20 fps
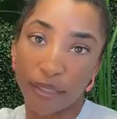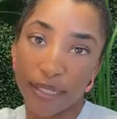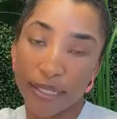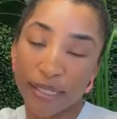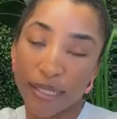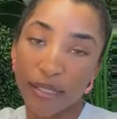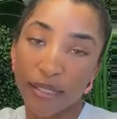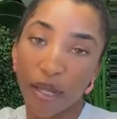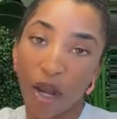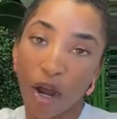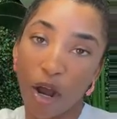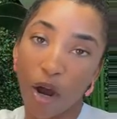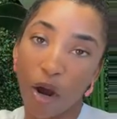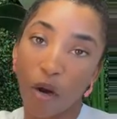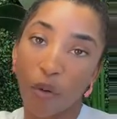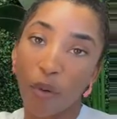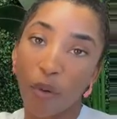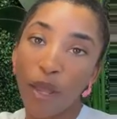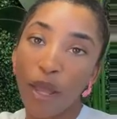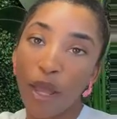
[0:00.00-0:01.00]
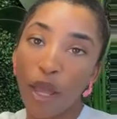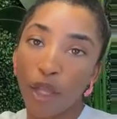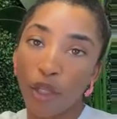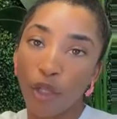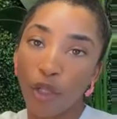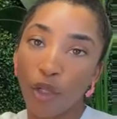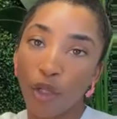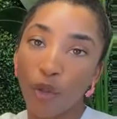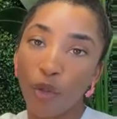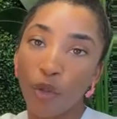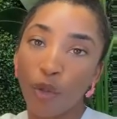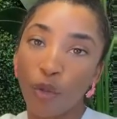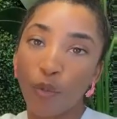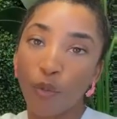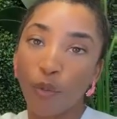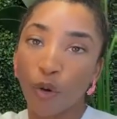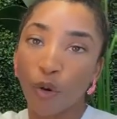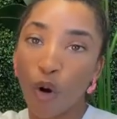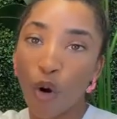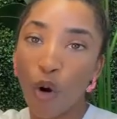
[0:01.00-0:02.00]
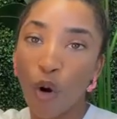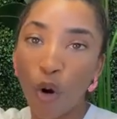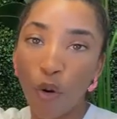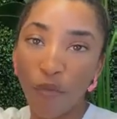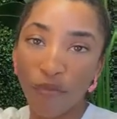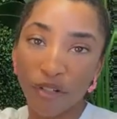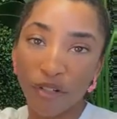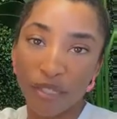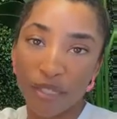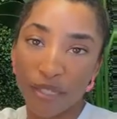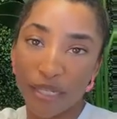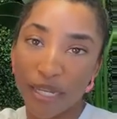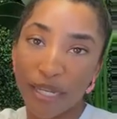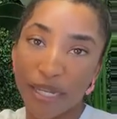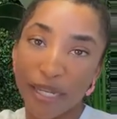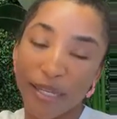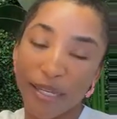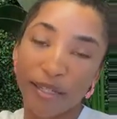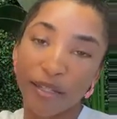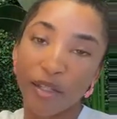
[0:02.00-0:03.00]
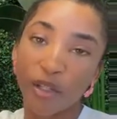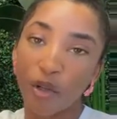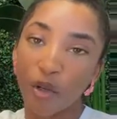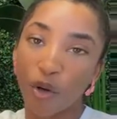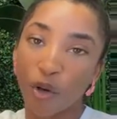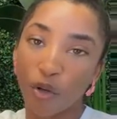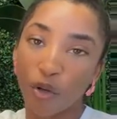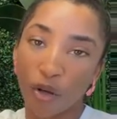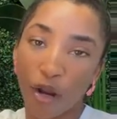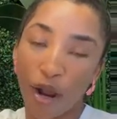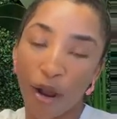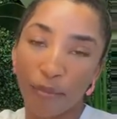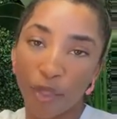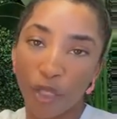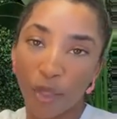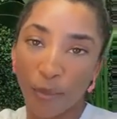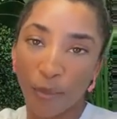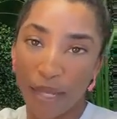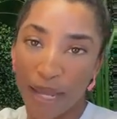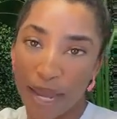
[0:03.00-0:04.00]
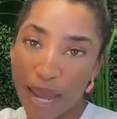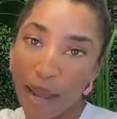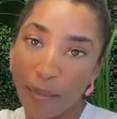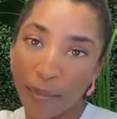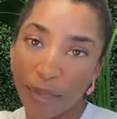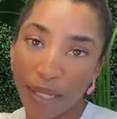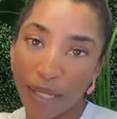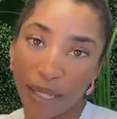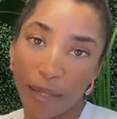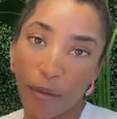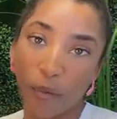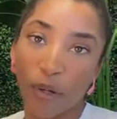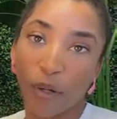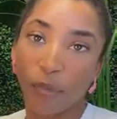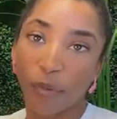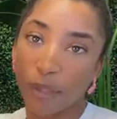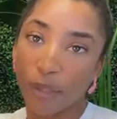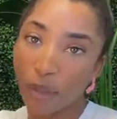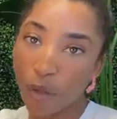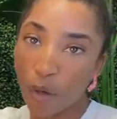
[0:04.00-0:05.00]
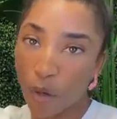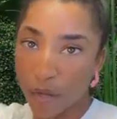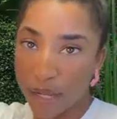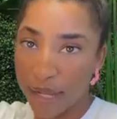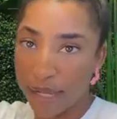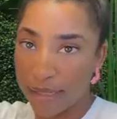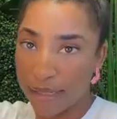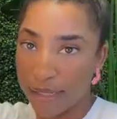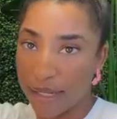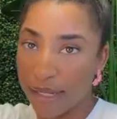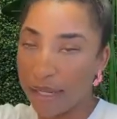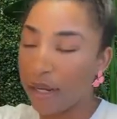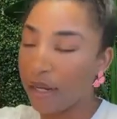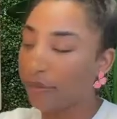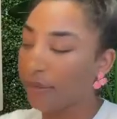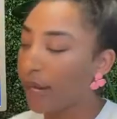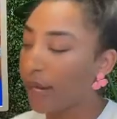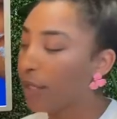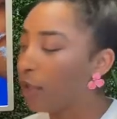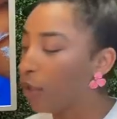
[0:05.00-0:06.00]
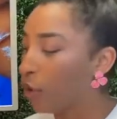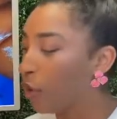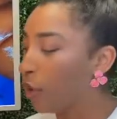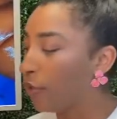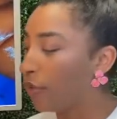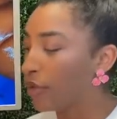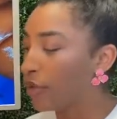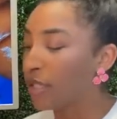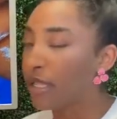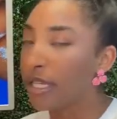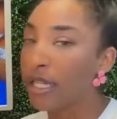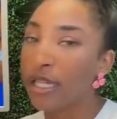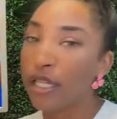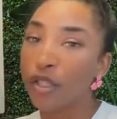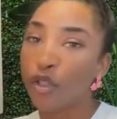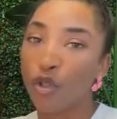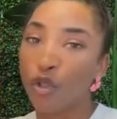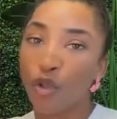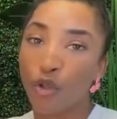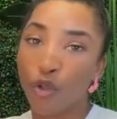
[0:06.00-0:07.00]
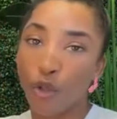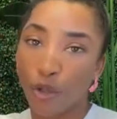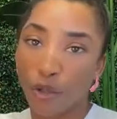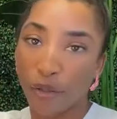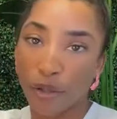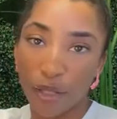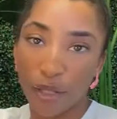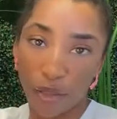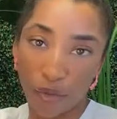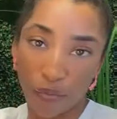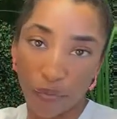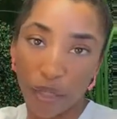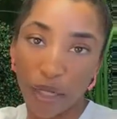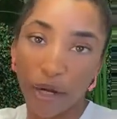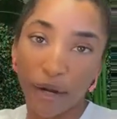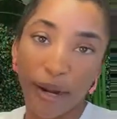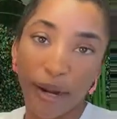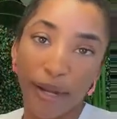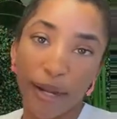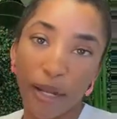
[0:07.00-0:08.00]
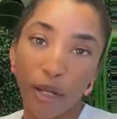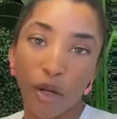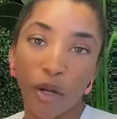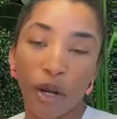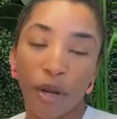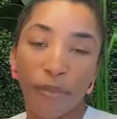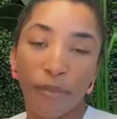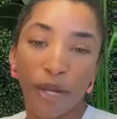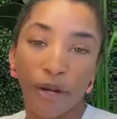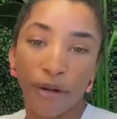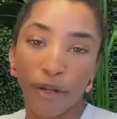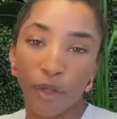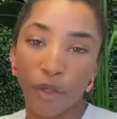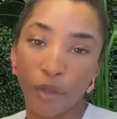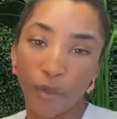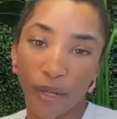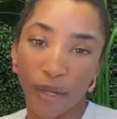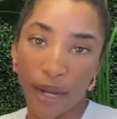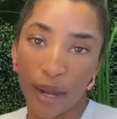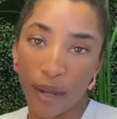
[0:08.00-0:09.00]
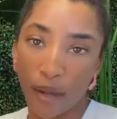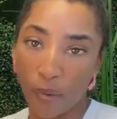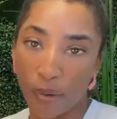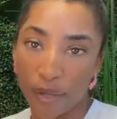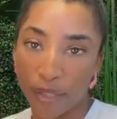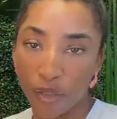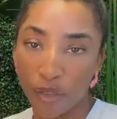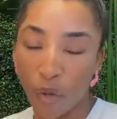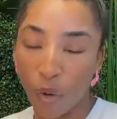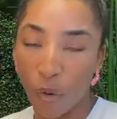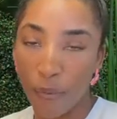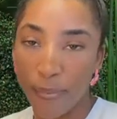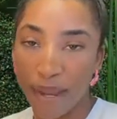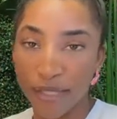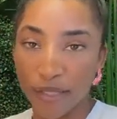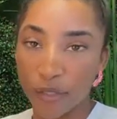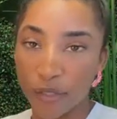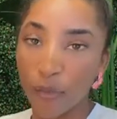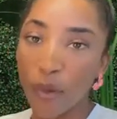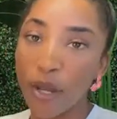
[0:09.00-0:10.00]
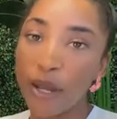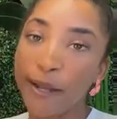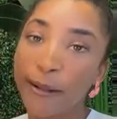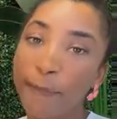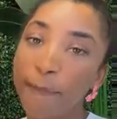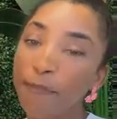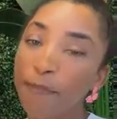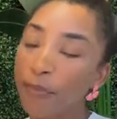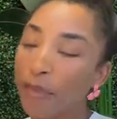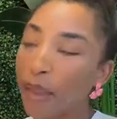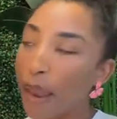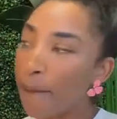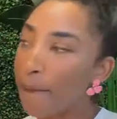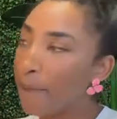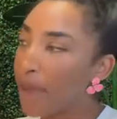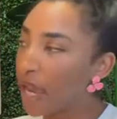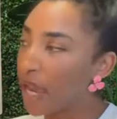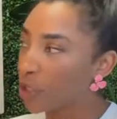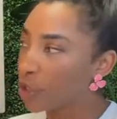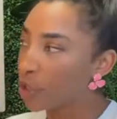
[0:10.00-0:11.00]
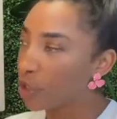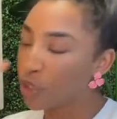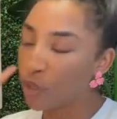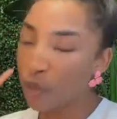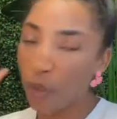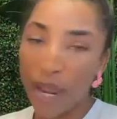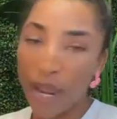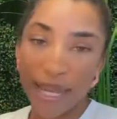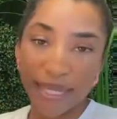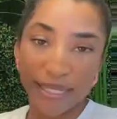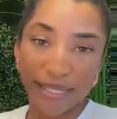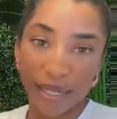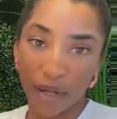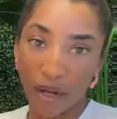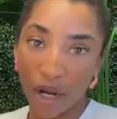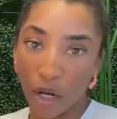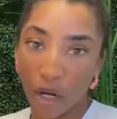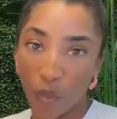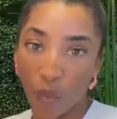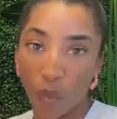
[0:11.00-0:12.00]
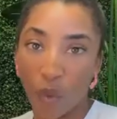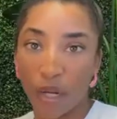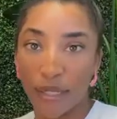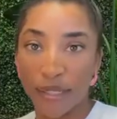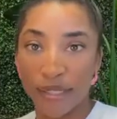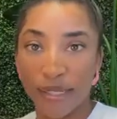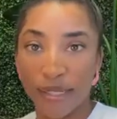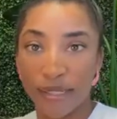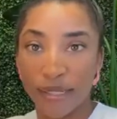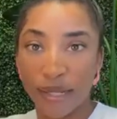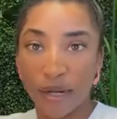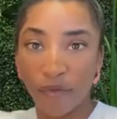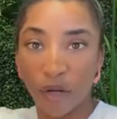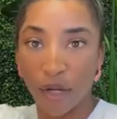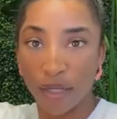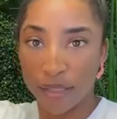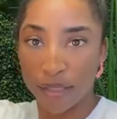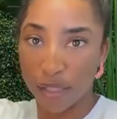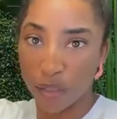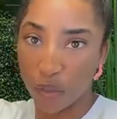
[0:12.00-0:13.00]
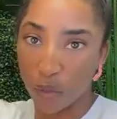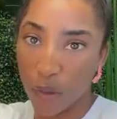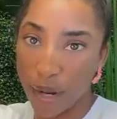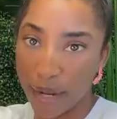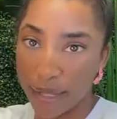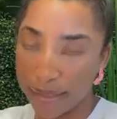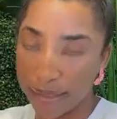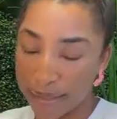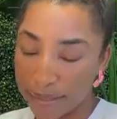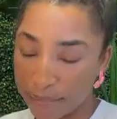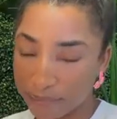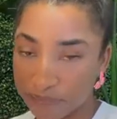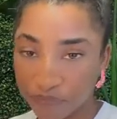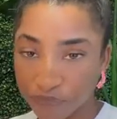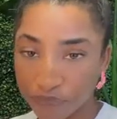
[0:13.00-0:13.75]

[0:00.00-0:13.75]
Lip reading: This is how you go overseas. You don't come to Miami where we're located, all right? You go overseas, you do your things over there, and then you come here, you do it anyway. So you might as well measure twice and cut once instead of cutting twice,